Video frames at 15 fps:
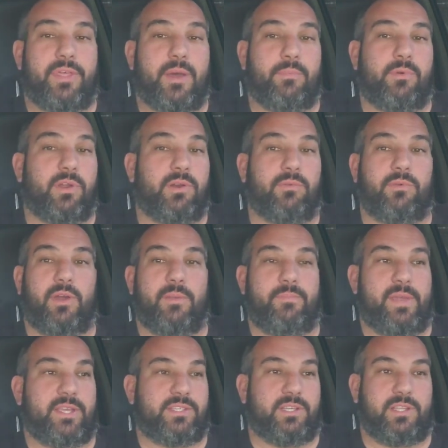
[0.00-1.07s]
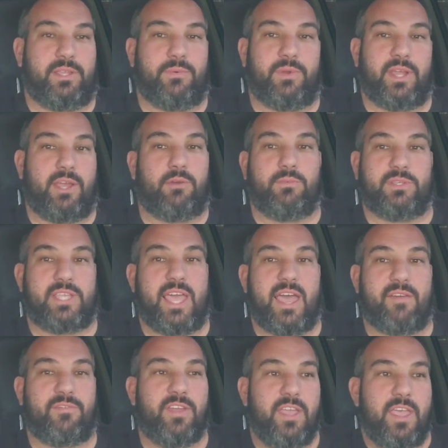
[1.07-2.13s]
I want to run basically what I almost
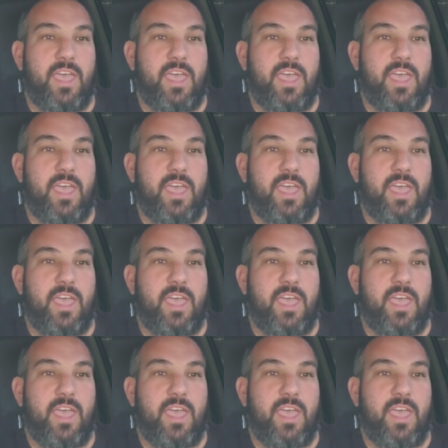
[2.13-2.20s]
have.